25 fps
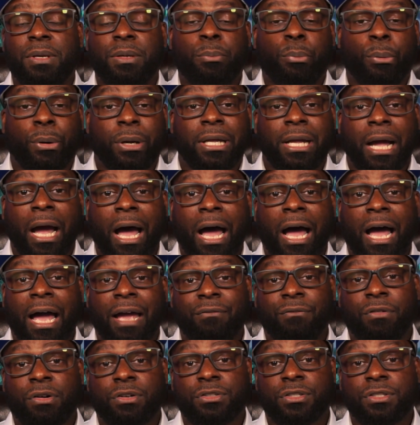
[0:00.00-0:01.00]
pretty high
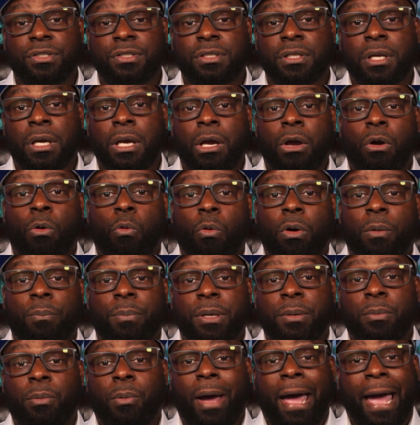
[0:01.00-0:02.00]
versus what
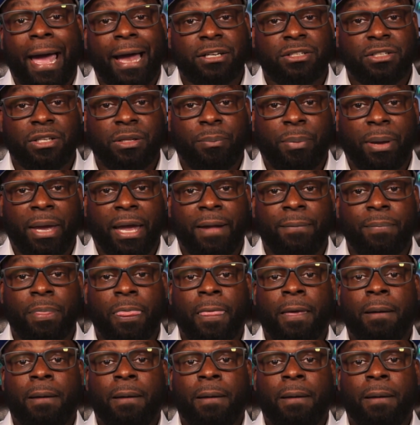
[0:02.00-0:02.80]
people actually pay.